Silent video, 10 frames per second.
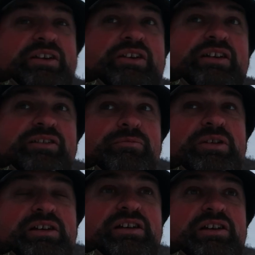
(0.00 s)
and I saw
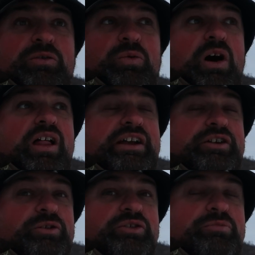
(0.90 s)
some walleye
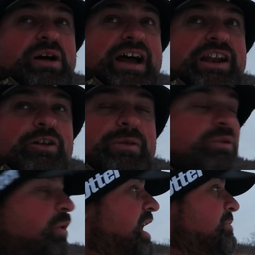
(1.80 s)
cruising by. Now I'm
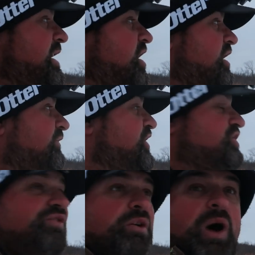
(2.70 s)
like, why am I not
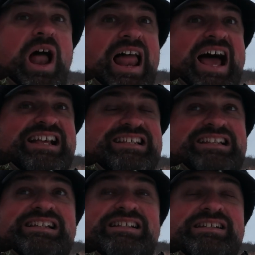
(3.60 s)
fishing for walleyes?